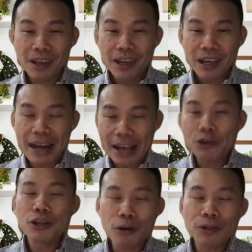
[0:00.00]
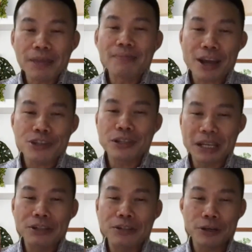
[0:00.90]
And I could only imagine
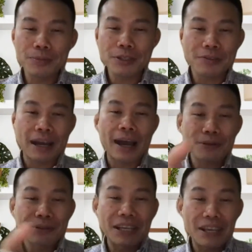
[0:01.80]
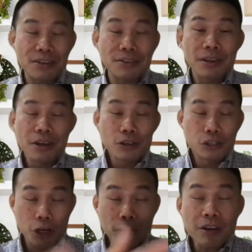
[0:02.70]
in terms of how these
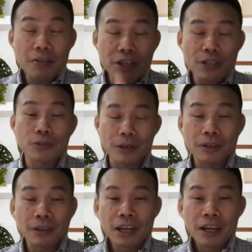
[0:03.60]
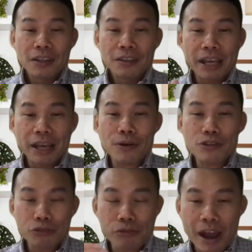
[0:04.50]
children of Israel, they were
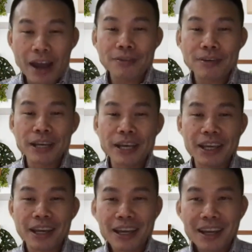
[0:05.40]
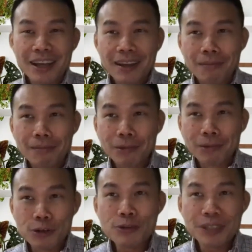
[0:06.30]
traveling
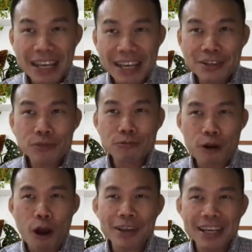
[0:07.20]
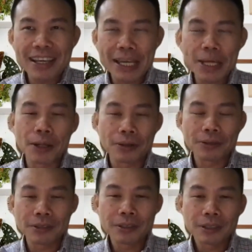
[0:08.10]
through these rocky hills
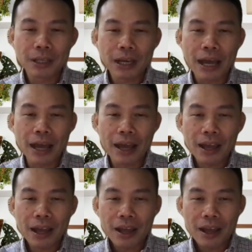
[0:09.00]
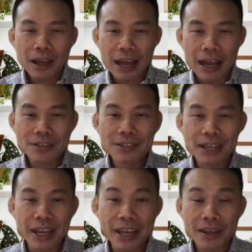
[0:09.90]
as
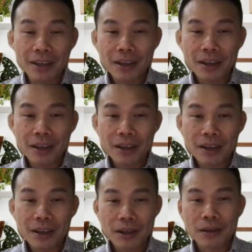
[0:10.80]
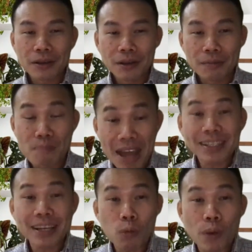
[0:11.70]
they make their
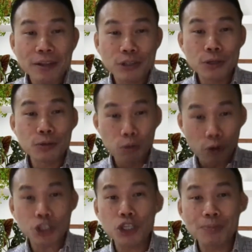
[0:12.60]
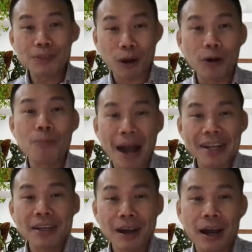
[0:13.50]
way to worship the Almighty
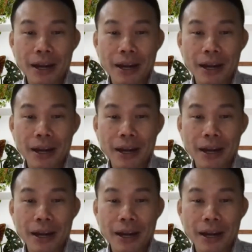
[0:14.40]
God